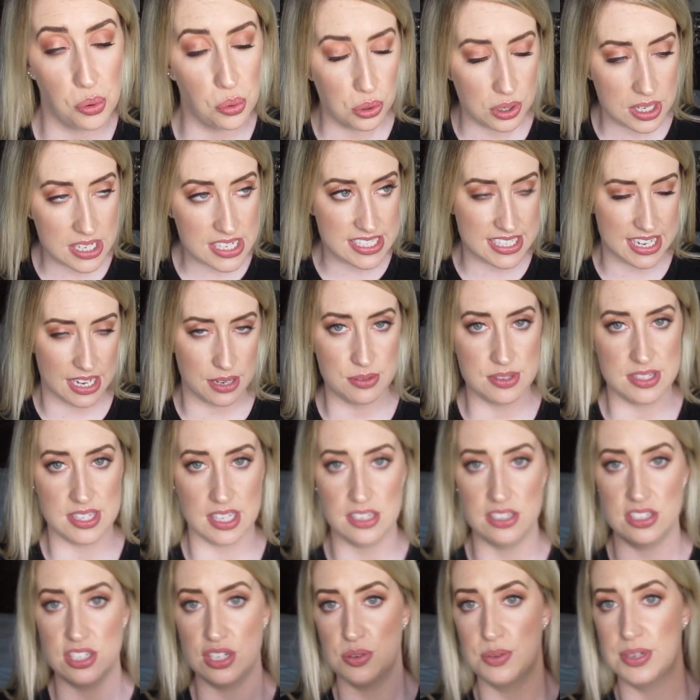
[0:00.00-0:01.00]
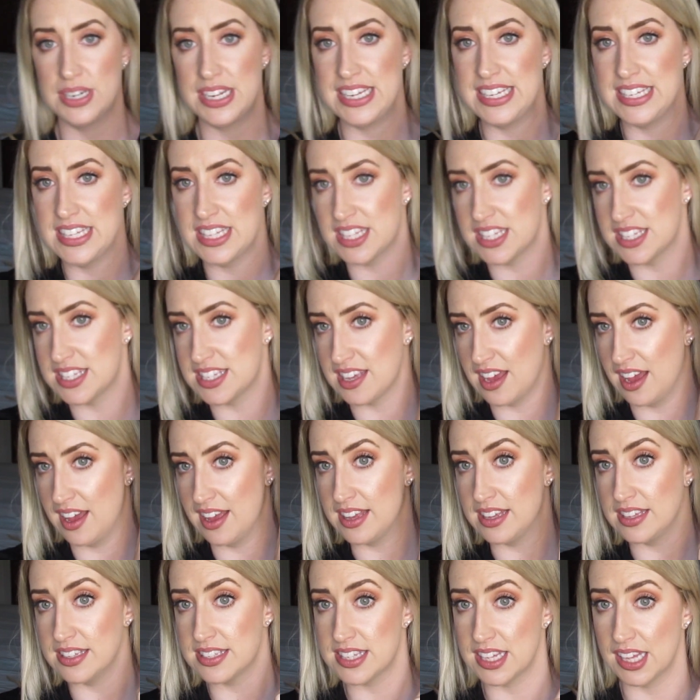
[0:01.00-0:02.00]
only downside to it is the
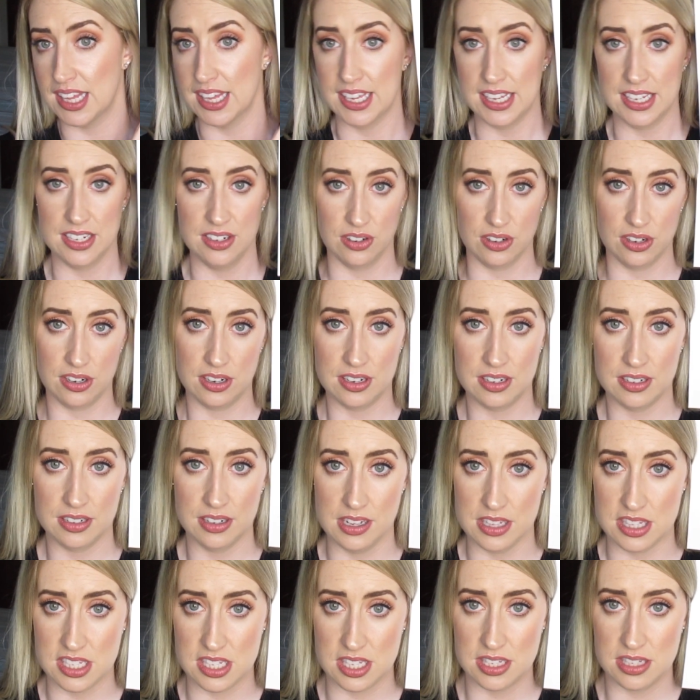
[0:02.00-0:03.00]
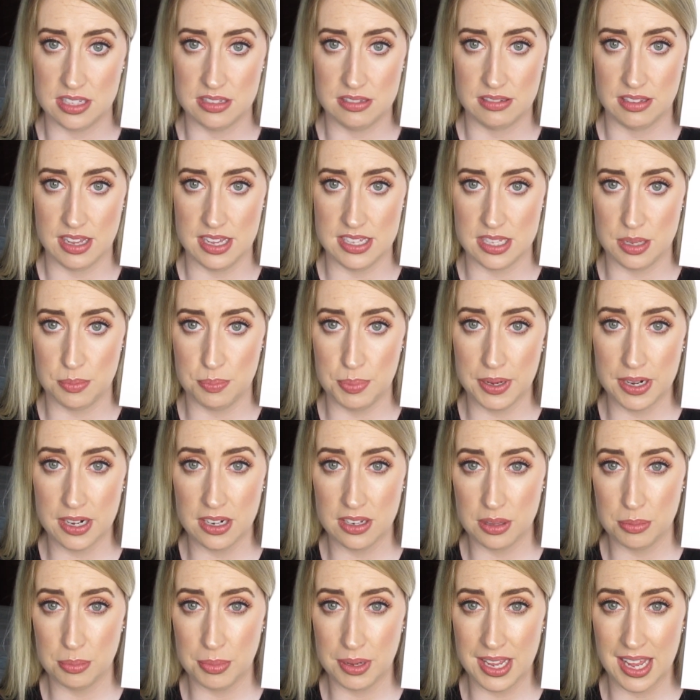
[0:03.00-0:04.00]
size like look it's is it
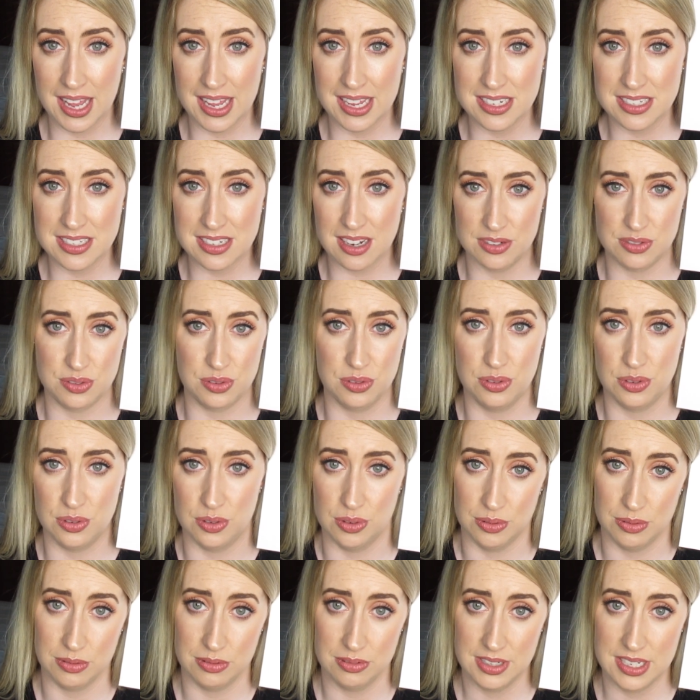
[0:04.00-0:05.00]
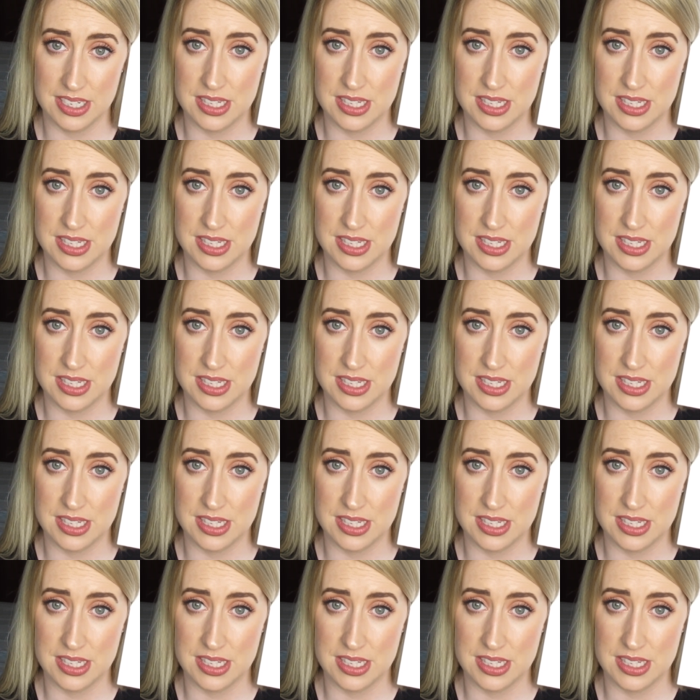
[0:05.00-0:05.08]
bigger than my head I don't know